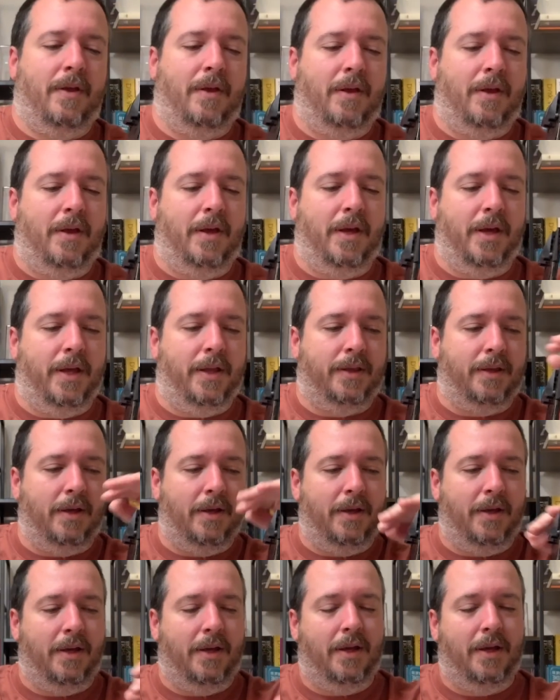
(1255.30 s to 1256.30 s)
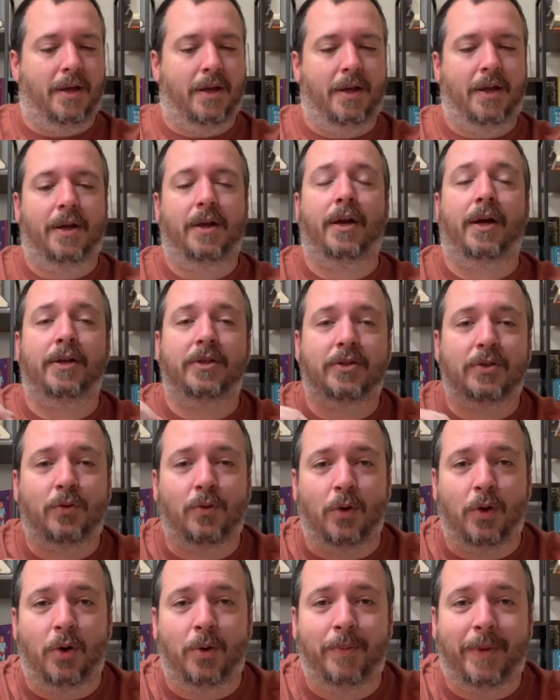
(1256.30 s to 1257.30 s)
you got the nice
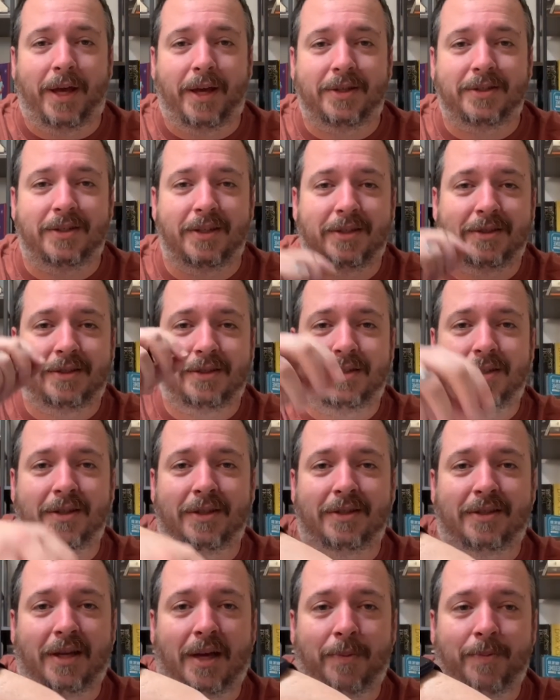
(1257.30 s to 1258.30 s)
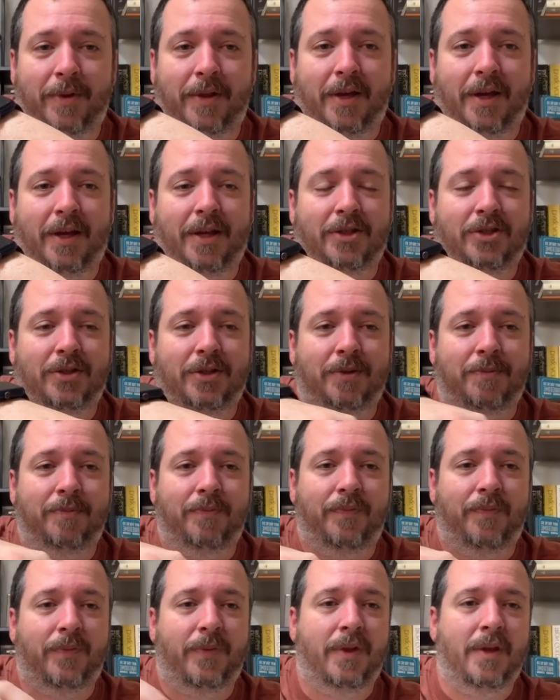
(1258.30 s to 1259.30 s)
chrome accents to the top of the
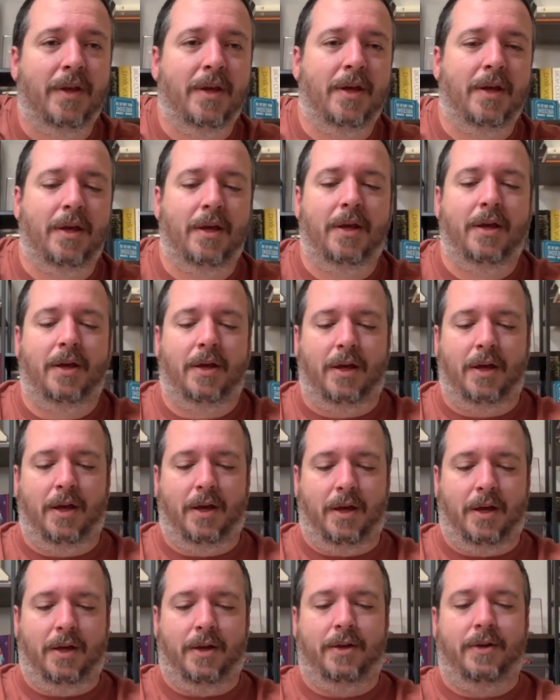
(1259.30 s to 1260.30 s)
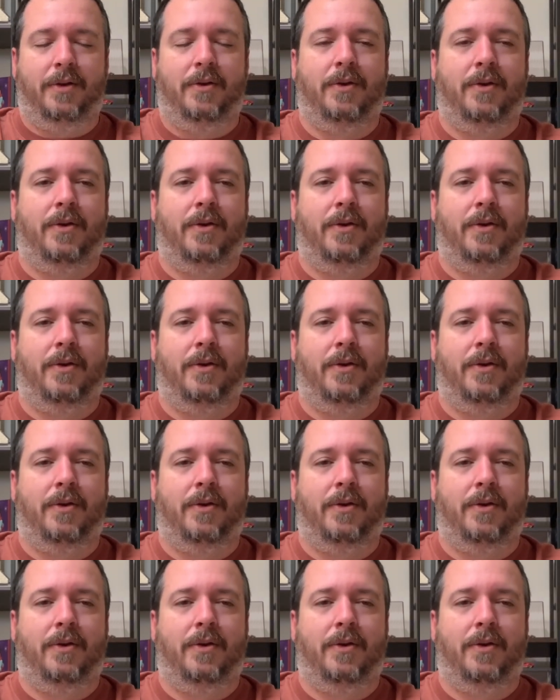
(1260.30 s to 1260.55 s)
engine. And